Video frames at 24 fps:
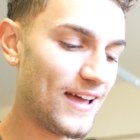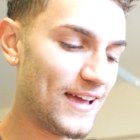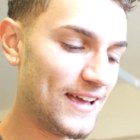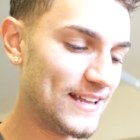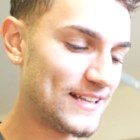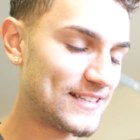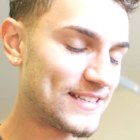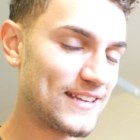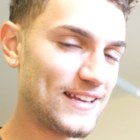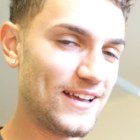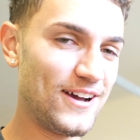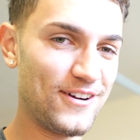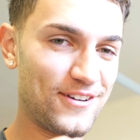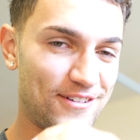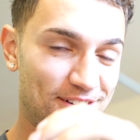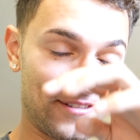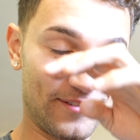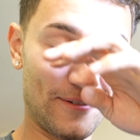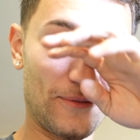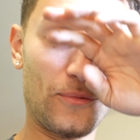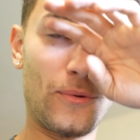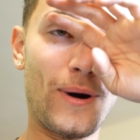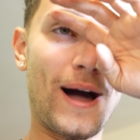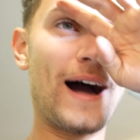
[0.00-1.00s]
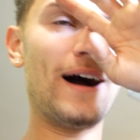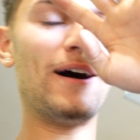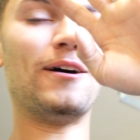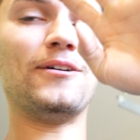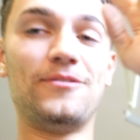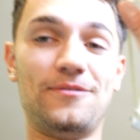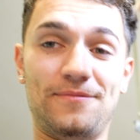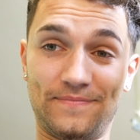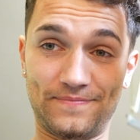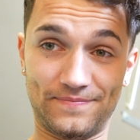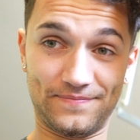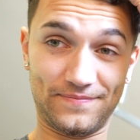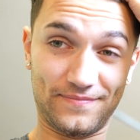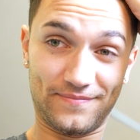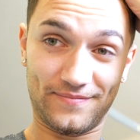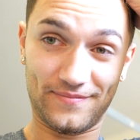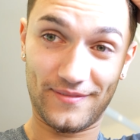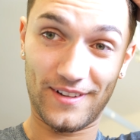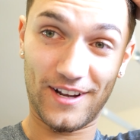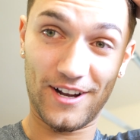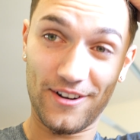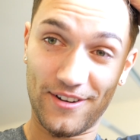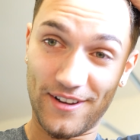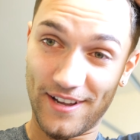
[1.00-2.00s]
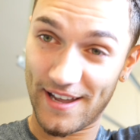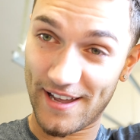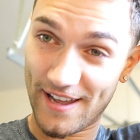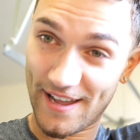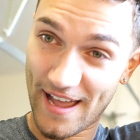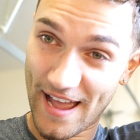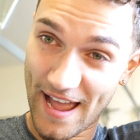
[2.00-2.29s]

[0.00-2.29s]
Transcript: It's, oh, wow. Okay,